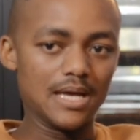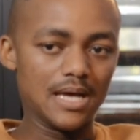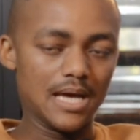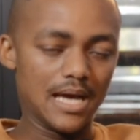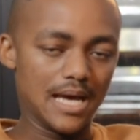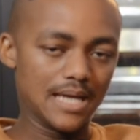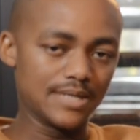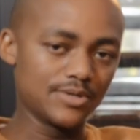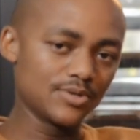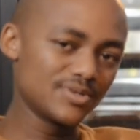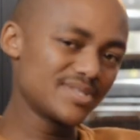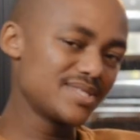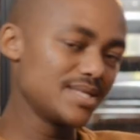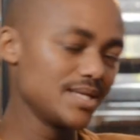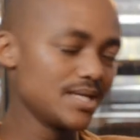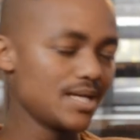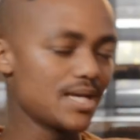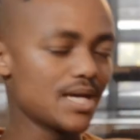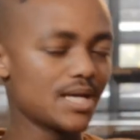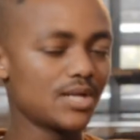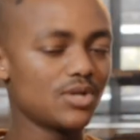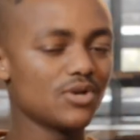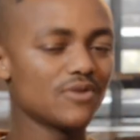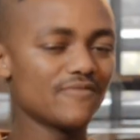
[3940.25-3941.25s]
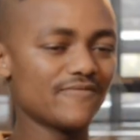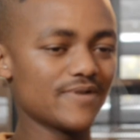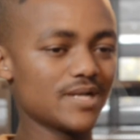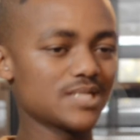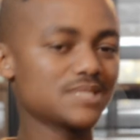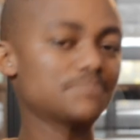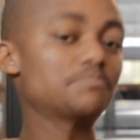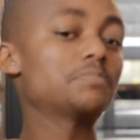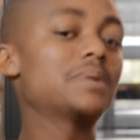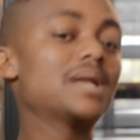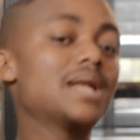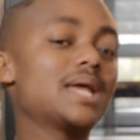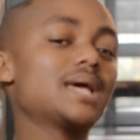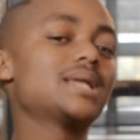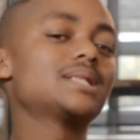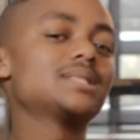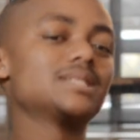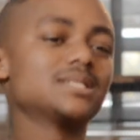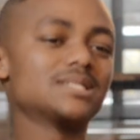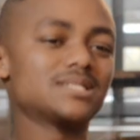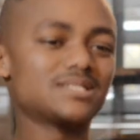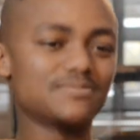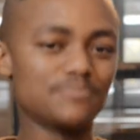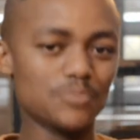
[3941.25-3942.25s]
I don't think any of us planned
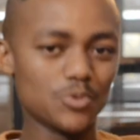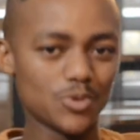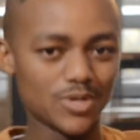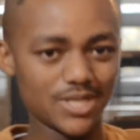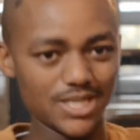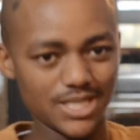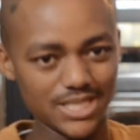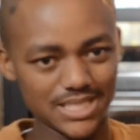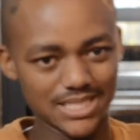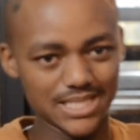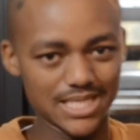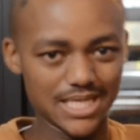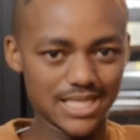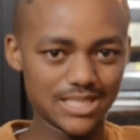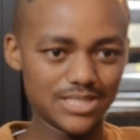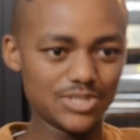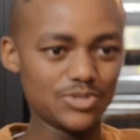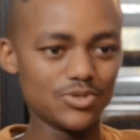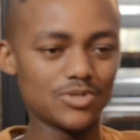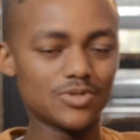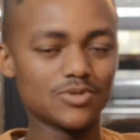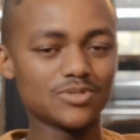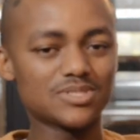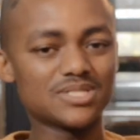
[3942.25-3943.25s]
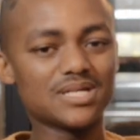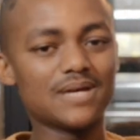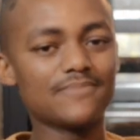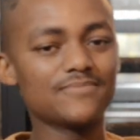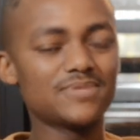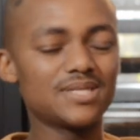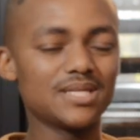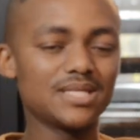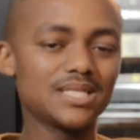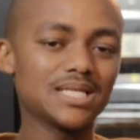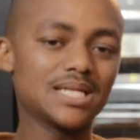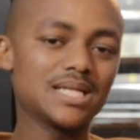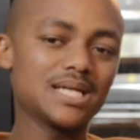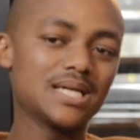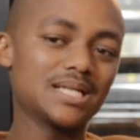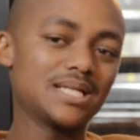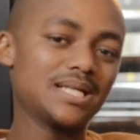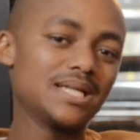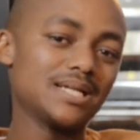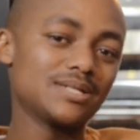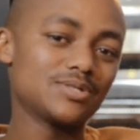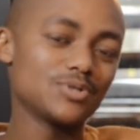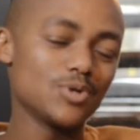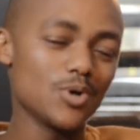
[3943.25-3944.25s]
this morning that you know something that I'd
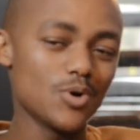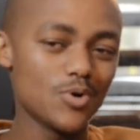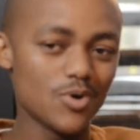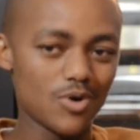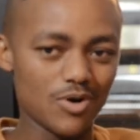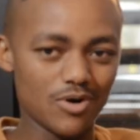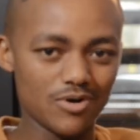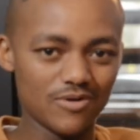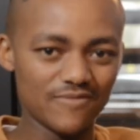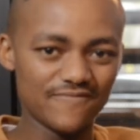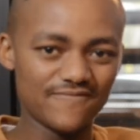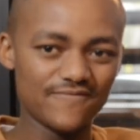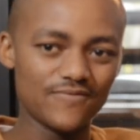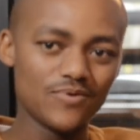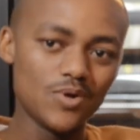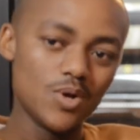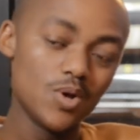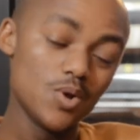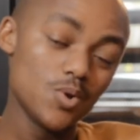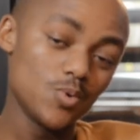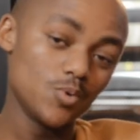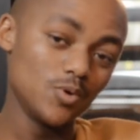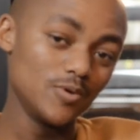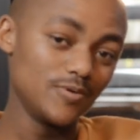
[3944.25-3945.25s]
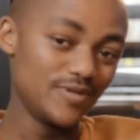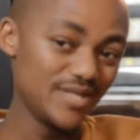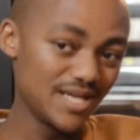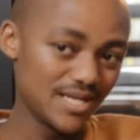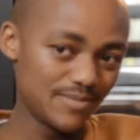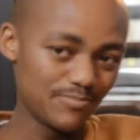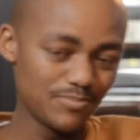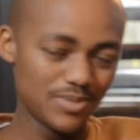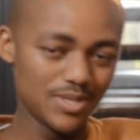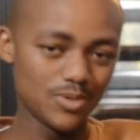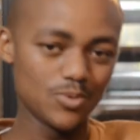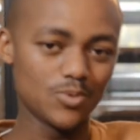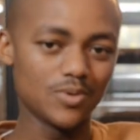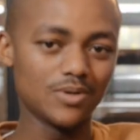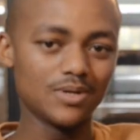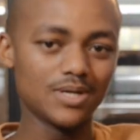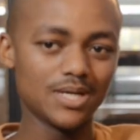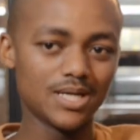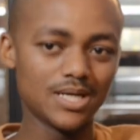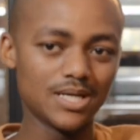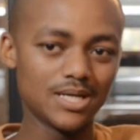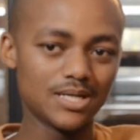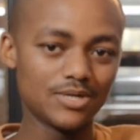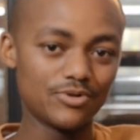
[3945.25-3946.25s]
let go of would then be
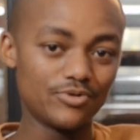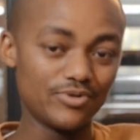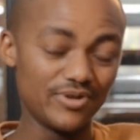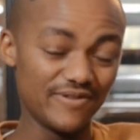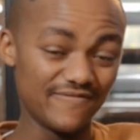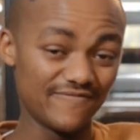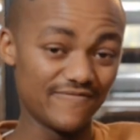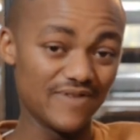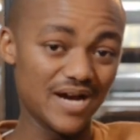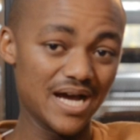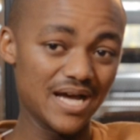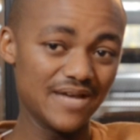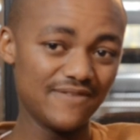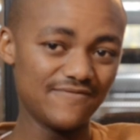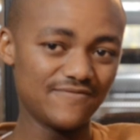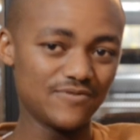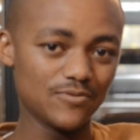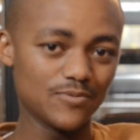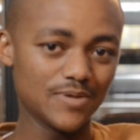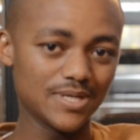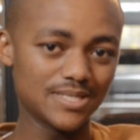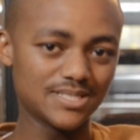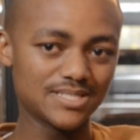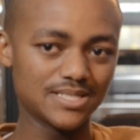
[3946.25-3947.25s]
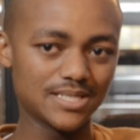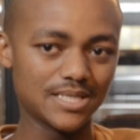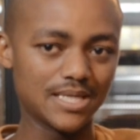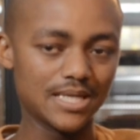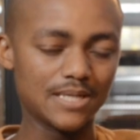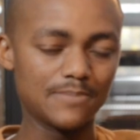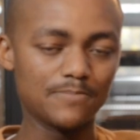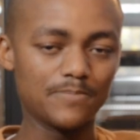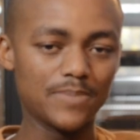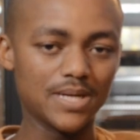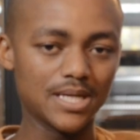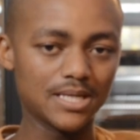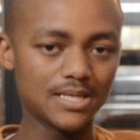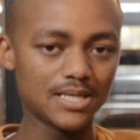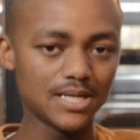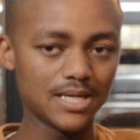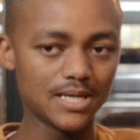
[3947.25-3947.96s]
uh, revived once again, but.